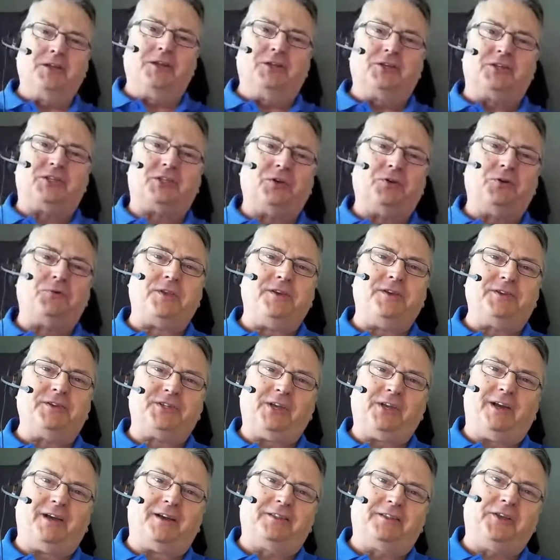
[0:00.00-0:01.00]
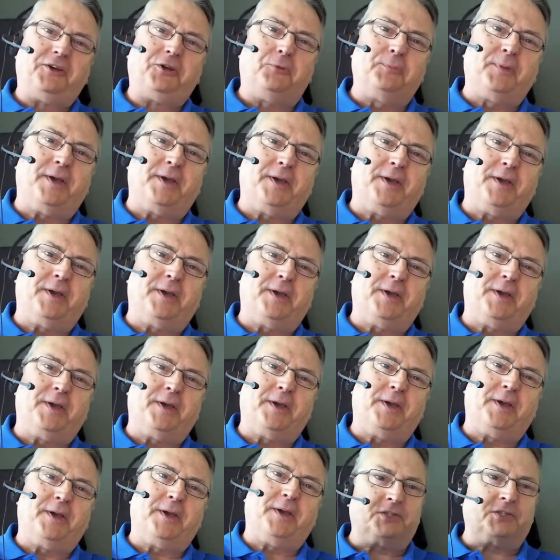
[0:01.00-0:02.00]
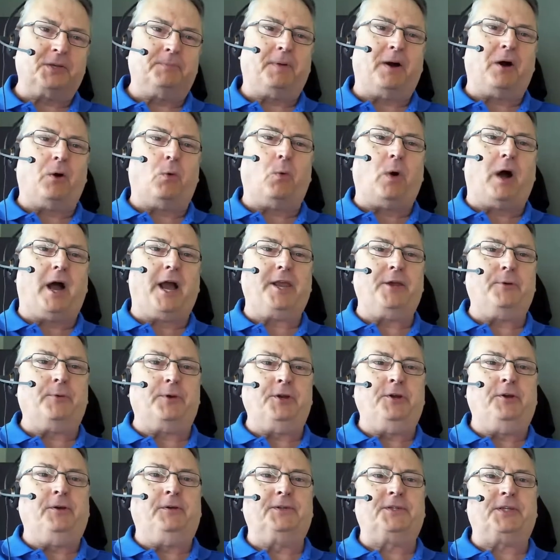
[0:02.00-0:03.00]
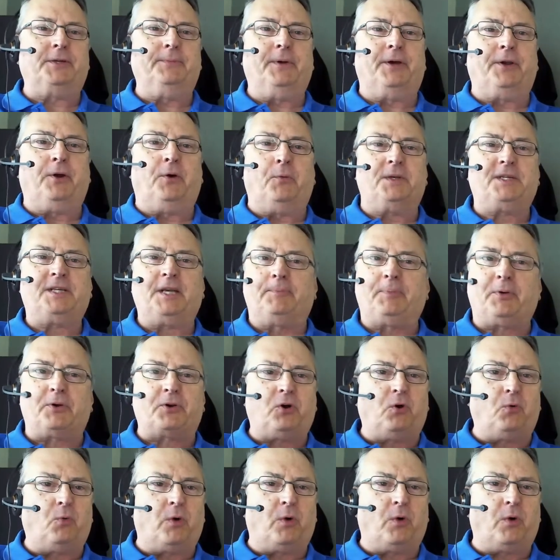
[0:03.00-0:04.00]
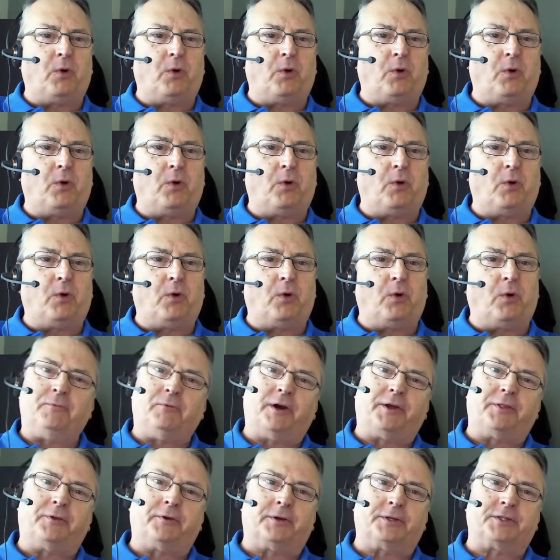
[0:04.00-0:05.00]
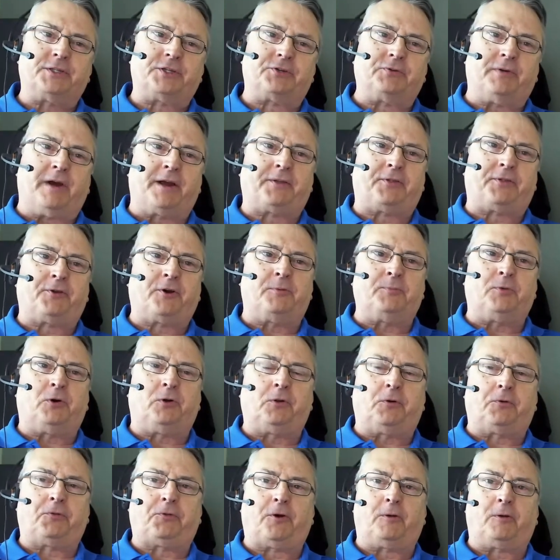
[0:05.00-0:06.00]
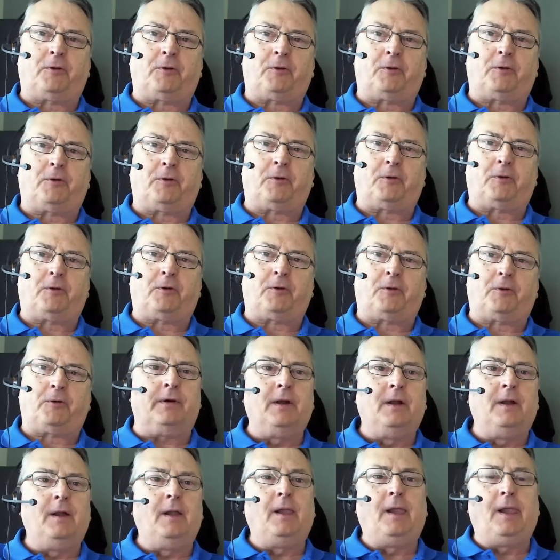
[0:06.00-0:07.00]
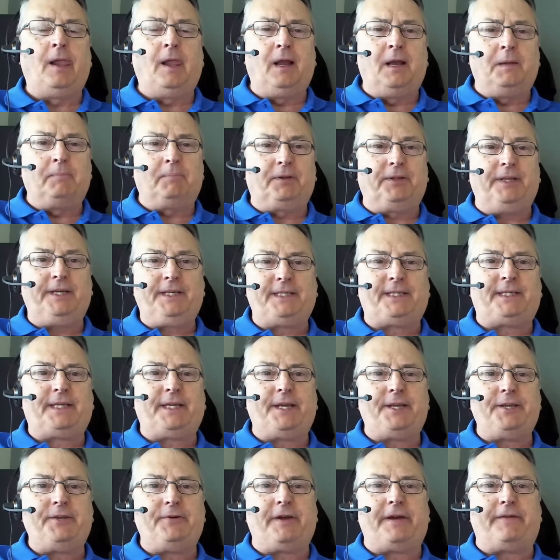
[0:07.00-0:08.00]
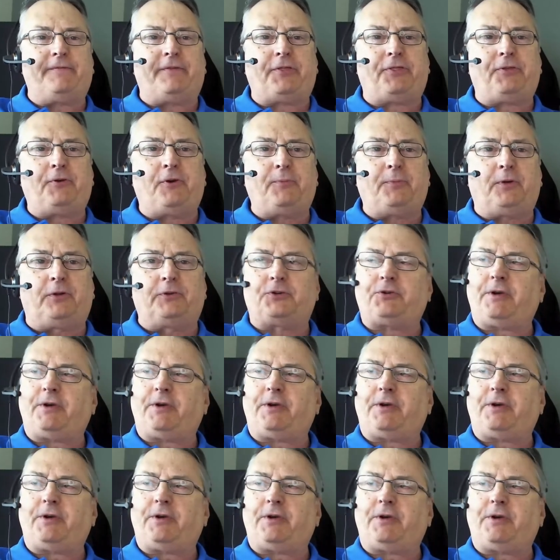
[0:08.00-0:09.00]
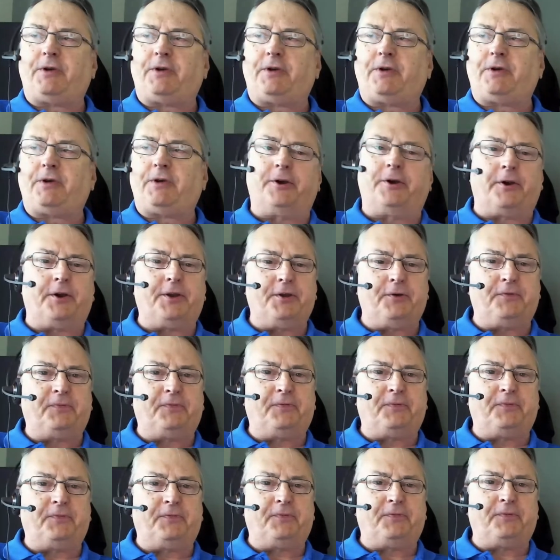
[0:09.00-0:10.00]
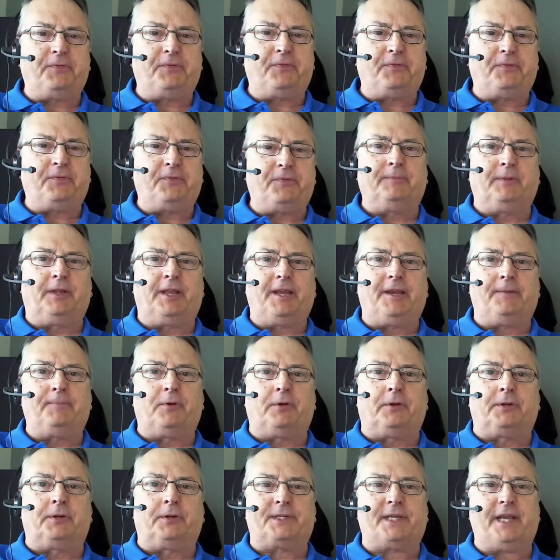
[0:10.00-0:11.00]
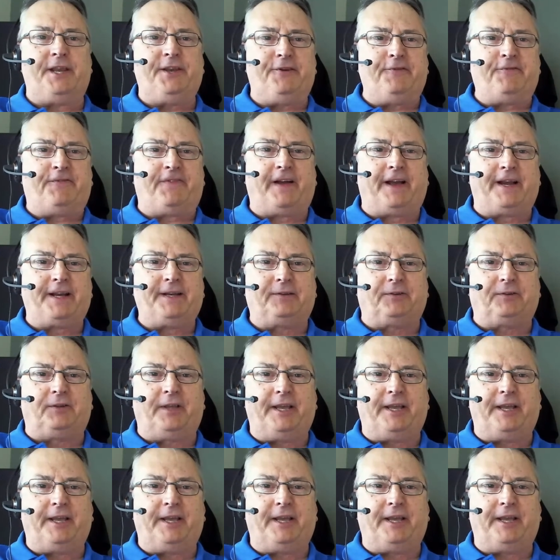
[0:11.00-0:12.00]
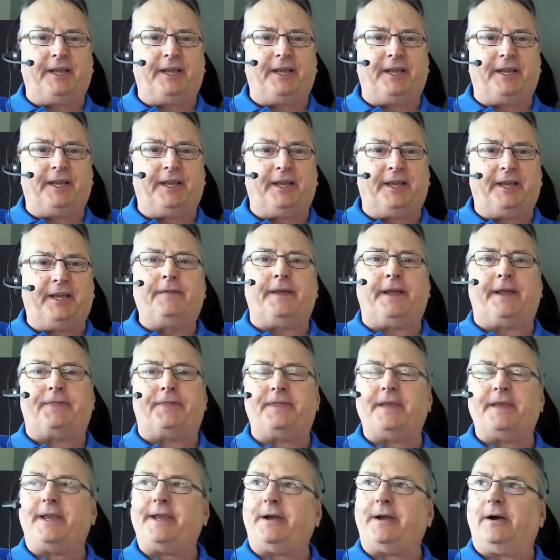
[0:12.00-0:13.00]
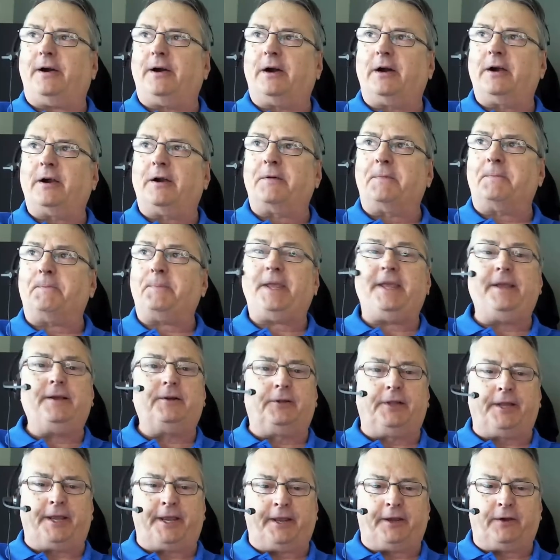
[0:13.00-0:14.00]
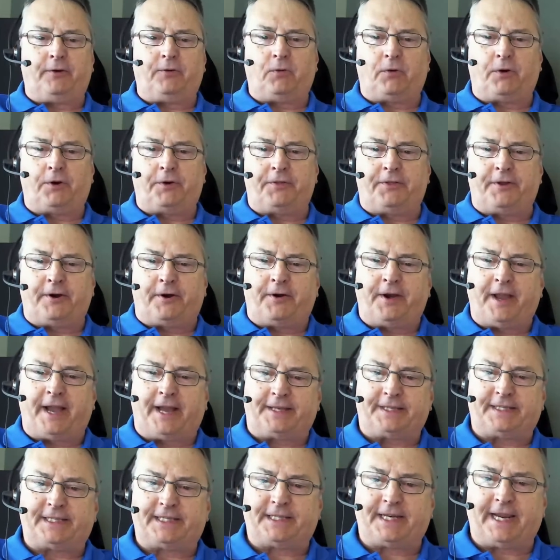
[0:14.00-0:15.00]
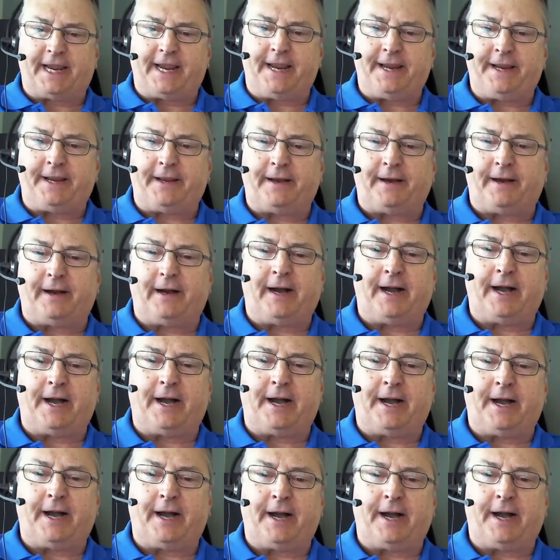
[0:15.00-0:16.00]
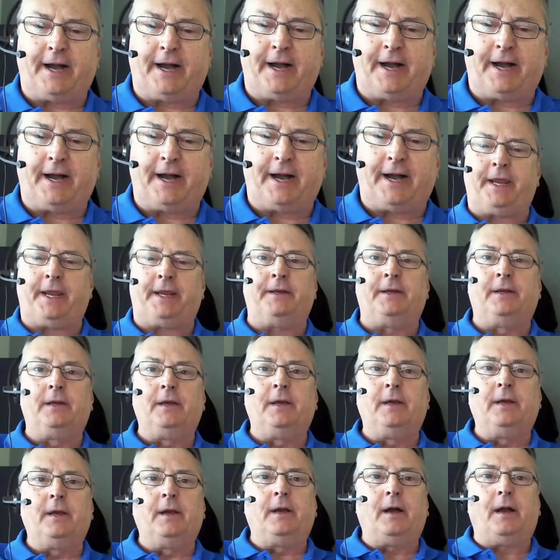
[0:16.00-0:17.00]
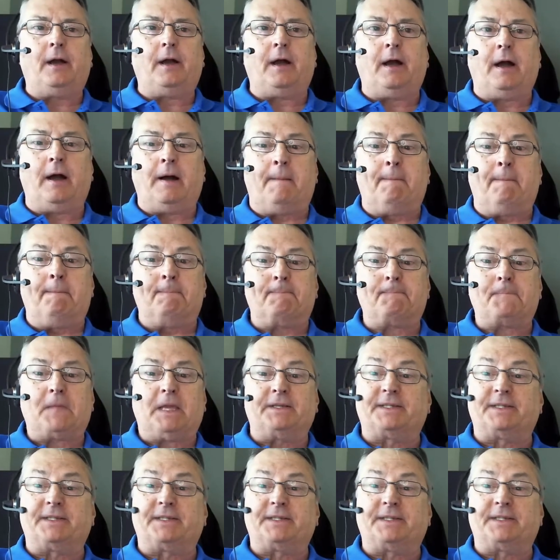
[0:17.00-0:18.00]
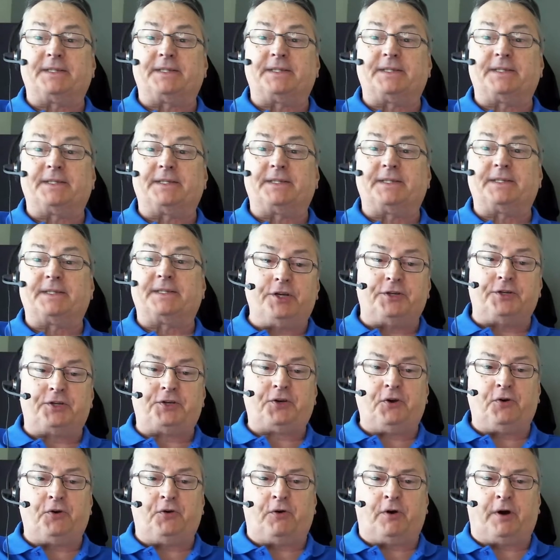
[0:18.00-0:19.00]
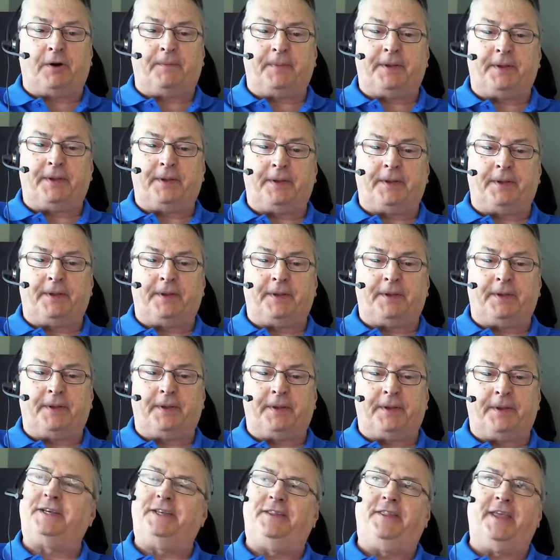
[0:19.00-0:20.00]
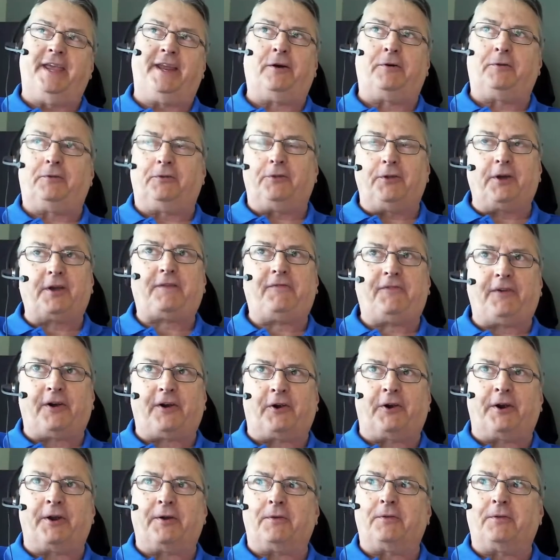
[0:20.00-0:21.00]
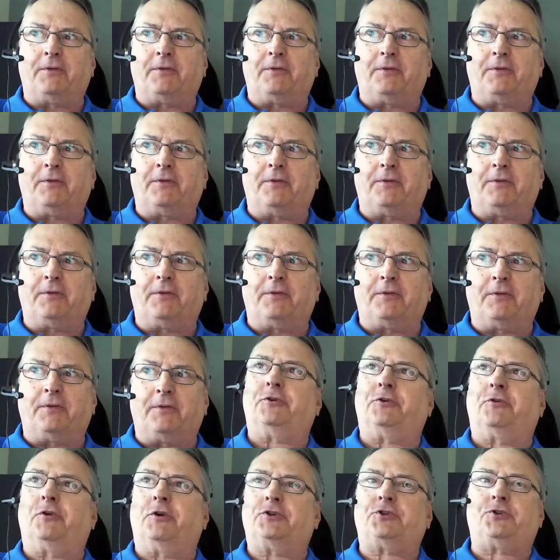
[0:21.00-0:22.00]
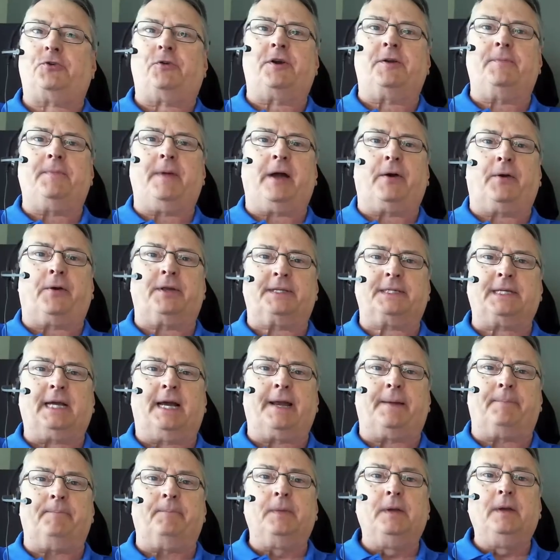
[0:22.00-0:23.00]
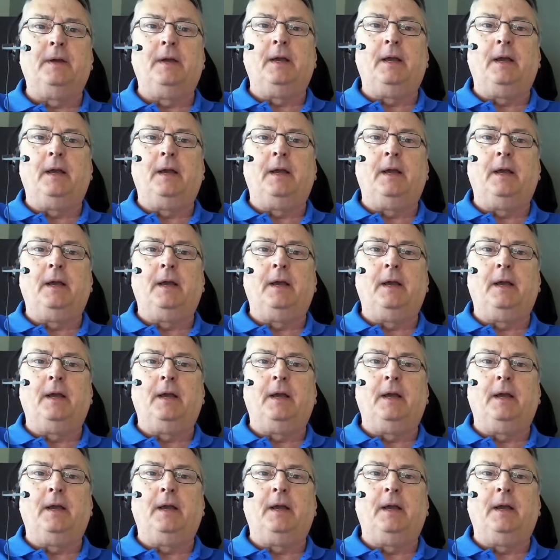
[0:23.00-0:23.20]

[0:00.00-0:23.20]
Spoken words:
So you saw a little bit in the videos about why you would use them in a typical warehouse setting, whether it's direct thermal or thermal transfer. But let's say you have a thermal transfer printer and you've printed off some labels and you find later that they are peeling or they're not staying on or they're getting some abrasion to them, and they don't look very good after a short amount of time.